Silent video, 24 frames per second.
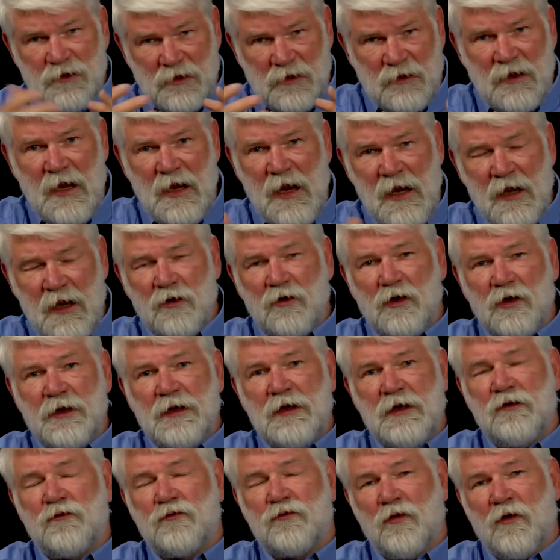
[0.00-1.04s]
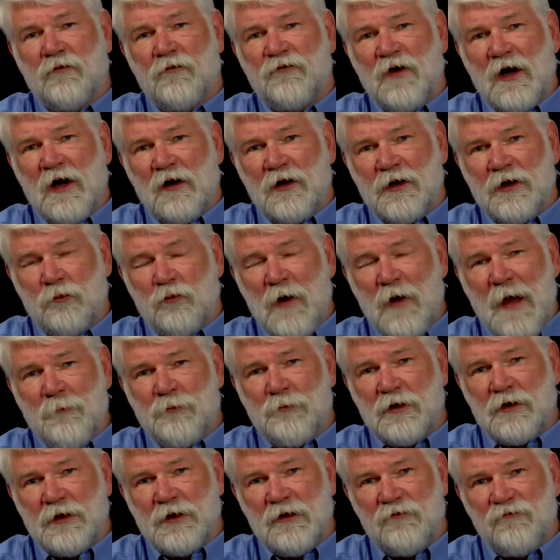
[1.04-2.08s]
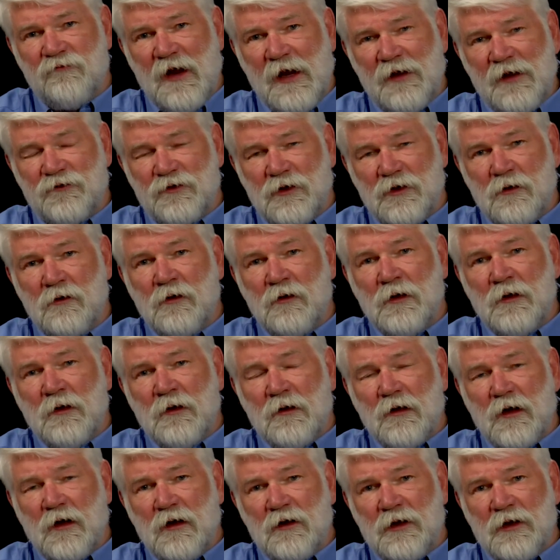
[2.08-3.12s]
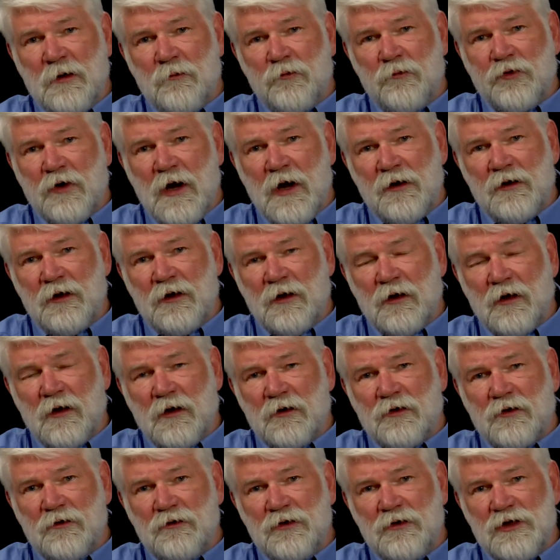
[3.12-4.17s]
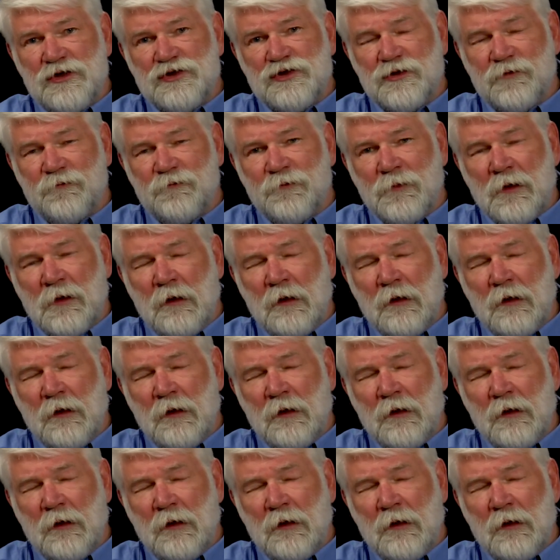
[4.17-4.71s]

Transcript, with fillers: it can lead to a fairly rapidly advancing uh, limb threatening uh, condition.